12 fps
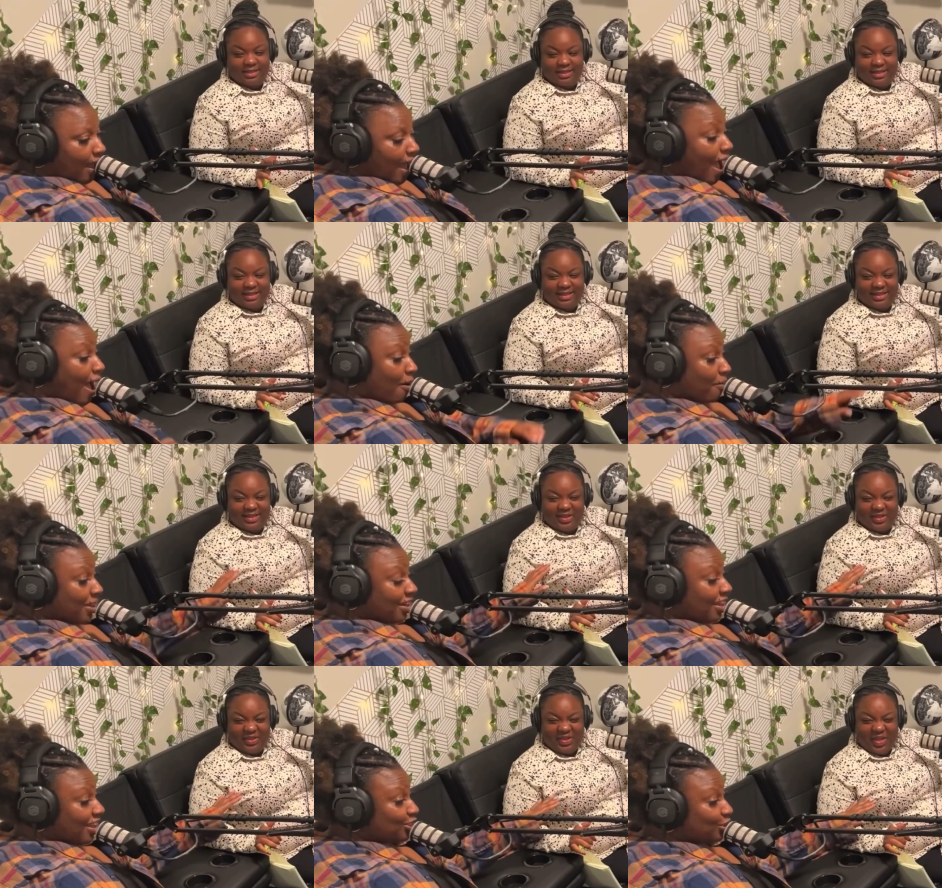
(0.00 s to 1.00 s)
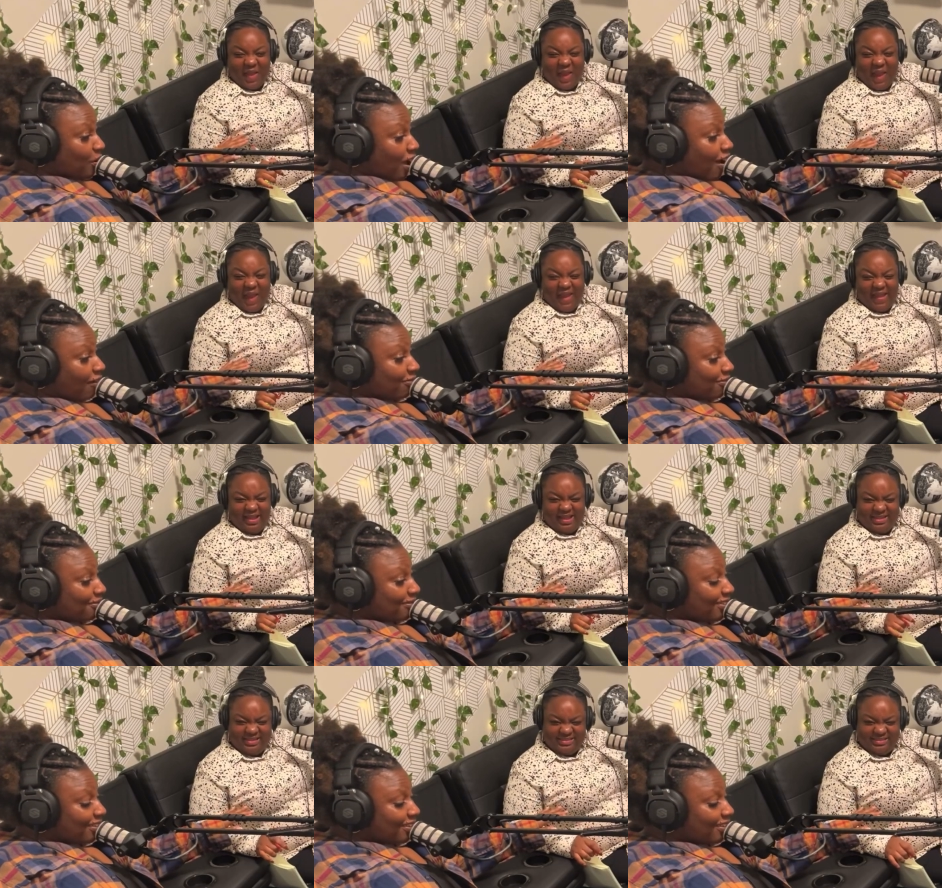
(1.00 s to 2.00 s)
Speaker 1: I don't mean to cut you off.
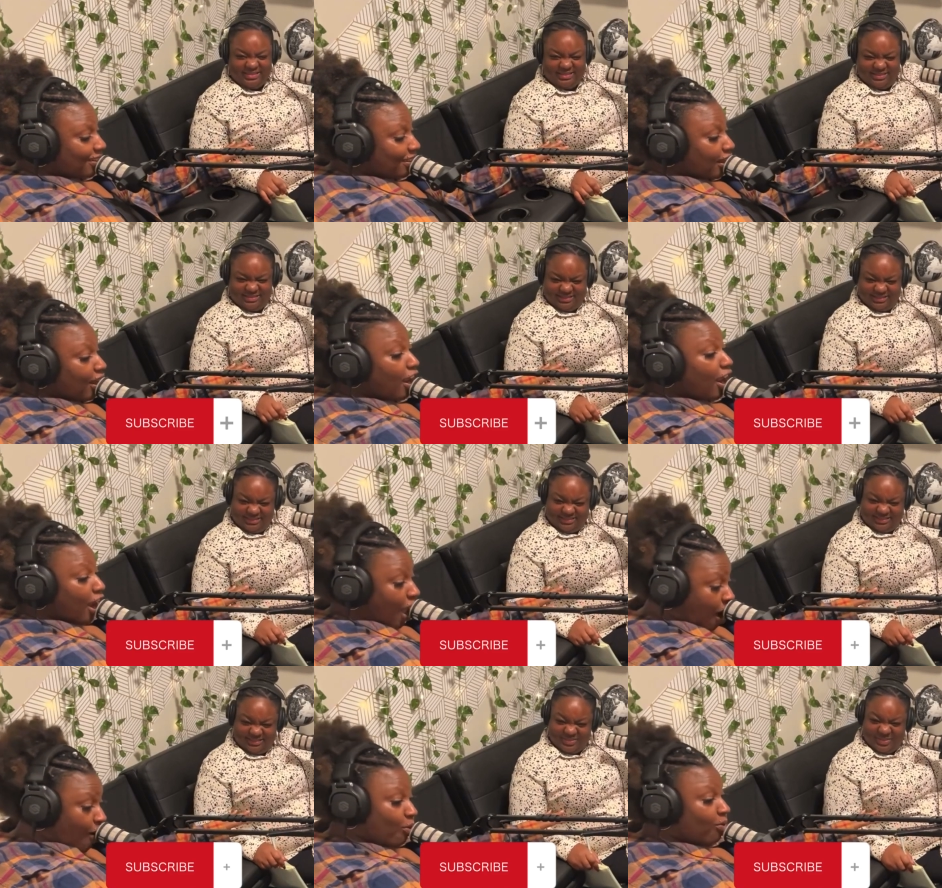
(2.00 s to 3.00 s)
No,